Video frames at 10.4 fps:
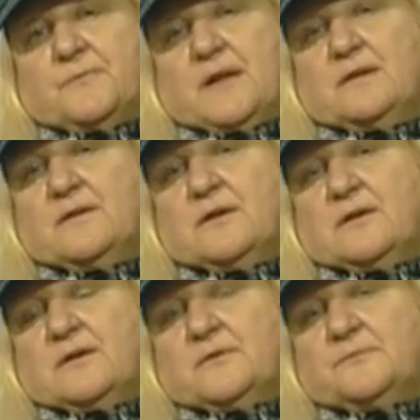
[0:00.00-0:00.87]
in
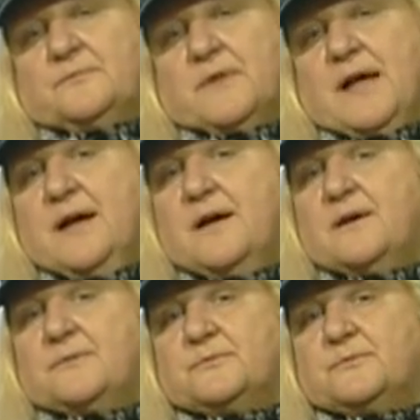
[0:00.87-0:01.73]
your
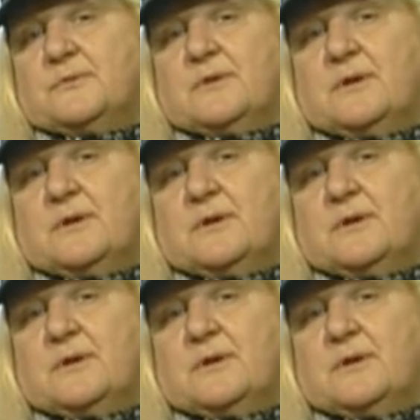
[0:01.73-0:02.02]
own